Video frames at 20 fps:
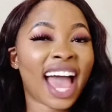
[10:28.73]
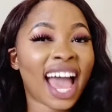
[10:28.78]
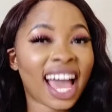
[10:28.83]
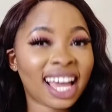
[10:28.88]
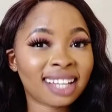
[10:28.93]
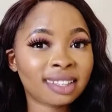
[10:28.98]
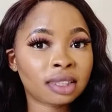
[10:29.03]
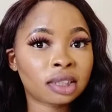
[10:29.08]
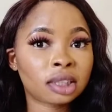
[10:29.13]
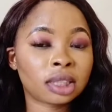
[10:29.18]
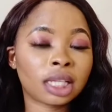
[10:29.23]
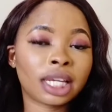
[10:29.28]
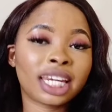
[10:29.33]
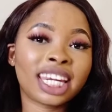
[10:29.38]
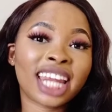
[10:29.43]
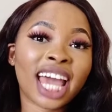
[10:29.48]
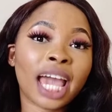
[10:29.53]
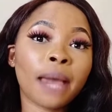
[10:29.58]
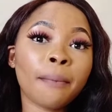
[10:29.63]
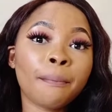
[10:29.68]
and
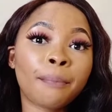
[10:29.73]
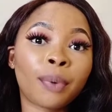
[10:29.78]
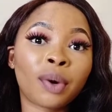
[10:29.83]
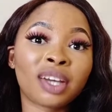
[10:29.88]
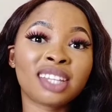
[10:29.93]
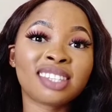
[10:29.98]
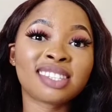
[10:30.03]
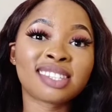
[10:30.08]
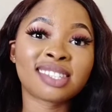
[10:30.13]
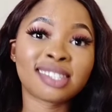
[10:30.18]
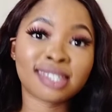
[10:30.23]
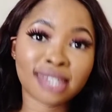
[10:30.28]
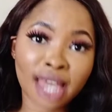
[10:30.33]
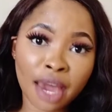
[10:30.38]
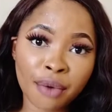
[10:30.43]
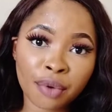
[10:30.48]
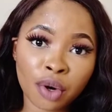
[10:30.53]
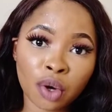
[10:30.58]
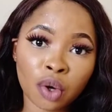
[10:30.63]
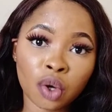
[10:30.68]
9.0
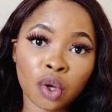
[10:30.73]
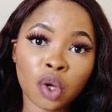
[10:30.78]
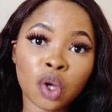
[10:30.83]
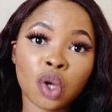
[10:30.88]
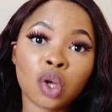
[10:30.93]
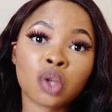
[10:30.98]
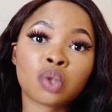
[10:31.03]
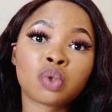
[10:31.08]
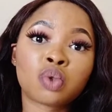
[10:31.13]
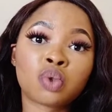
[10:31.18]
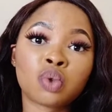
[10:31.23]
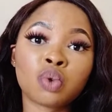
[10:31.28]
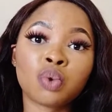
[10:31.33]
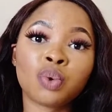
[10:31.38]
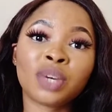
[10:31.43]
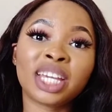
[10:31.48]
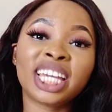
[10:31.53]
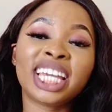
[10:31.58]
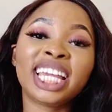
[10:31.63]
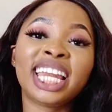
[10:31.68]
to
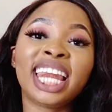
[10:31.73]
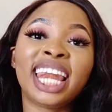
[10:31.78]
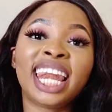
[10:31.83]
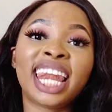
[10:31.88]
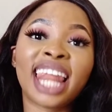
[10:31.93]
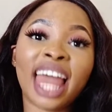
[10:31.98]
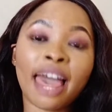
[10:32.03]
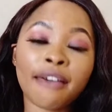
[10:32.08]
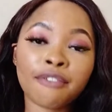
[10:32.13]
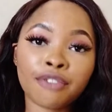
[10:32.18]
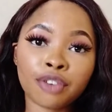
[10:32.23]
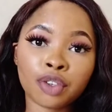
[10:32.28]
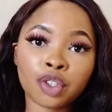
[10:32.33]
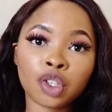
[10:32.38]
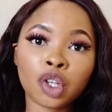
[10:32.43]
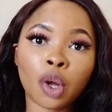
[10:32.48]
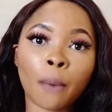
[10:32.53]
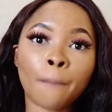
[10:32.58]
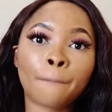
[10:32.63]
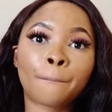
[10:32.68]

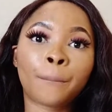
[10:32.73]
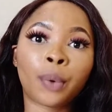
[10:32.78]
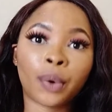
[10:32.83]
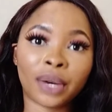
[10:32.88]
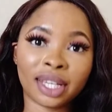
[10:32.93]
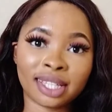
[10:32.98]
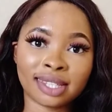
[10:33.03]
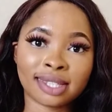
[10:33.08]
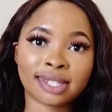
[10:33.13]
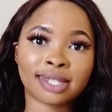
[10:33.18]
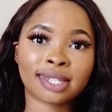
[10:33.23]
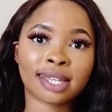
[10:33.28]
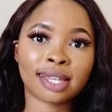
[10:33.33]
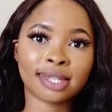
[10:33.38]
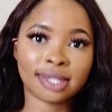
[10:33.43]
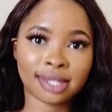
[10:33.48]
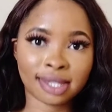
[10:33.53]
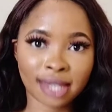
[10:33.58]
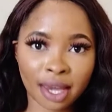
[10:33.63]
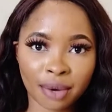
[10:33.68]

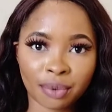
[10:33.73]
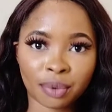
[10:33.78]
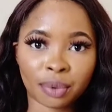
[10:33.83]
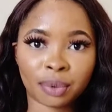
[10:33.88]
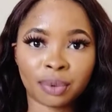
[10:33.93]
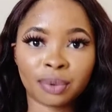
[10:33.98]
11.0.